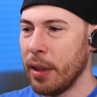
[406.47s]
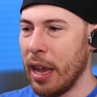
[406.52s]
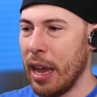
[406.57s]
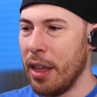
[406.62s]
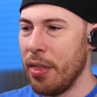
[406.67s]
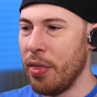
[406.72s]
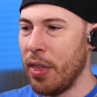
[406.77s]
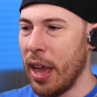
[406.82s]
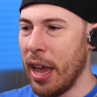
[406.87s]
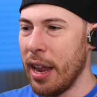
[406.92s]

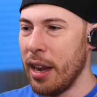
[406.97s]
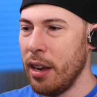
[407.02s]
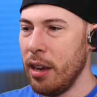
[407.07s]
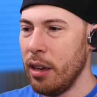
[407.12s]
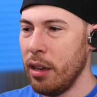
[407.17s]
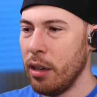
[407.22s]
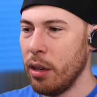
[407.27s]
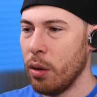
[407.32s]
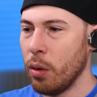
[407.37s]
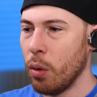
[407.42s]
And then,
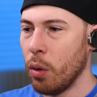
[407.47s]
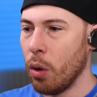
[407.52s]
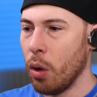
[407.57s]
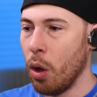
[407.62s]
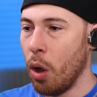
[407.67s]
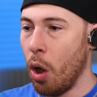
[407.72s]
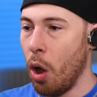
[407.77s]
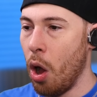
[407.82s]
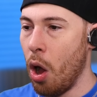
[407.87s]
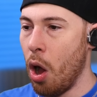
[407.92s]

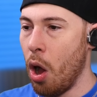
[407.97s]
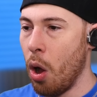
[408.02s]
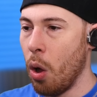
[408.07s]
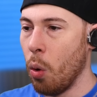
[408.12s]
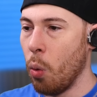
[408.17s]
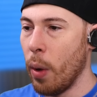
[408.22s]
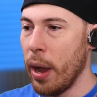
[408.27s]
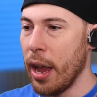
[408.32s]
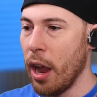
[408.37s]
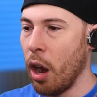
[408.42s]
oh,
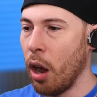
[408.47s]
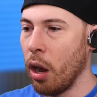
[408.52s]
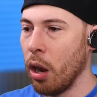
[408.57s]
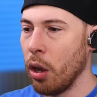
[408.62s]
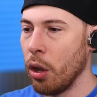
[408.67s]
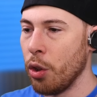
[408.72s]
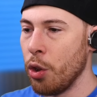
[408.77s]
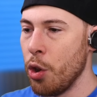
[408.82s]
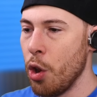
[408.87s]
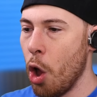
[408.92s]
wait,
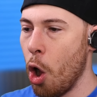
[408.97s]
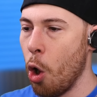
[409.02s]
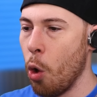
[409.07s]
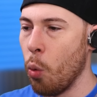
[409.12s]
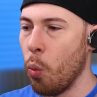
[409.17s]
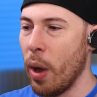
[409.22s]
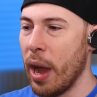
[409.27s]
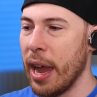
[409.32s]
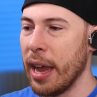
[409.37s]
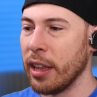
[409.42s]
no
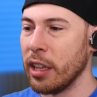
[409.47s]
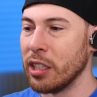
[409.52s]
way.